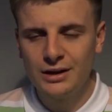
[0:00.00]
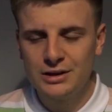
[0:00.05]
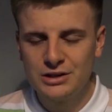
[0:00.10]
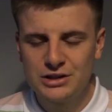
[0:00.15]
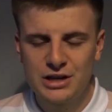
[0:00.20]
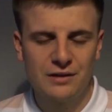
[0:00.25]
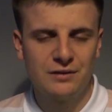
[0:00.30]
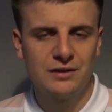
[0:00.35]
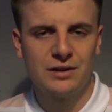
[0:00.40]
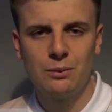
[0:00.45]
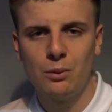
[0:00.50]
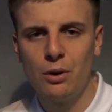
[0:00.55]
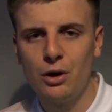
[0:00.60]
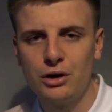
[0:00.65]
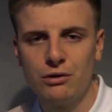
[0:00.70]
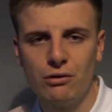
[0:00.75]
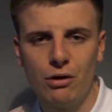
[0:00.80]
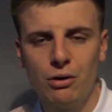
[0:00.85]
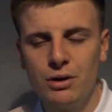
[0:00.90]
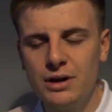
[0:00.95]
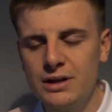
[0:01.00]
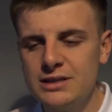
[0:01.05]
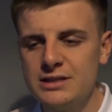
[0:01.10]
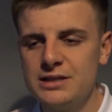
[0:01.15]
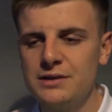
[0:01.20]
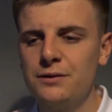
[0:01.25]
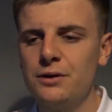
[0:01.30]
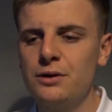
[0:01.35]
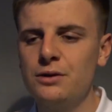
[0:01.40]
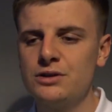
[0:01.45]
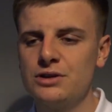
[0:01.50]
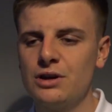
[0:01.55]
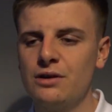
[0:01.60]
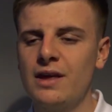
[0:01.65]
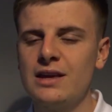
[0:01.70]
So you have to work your own interview. So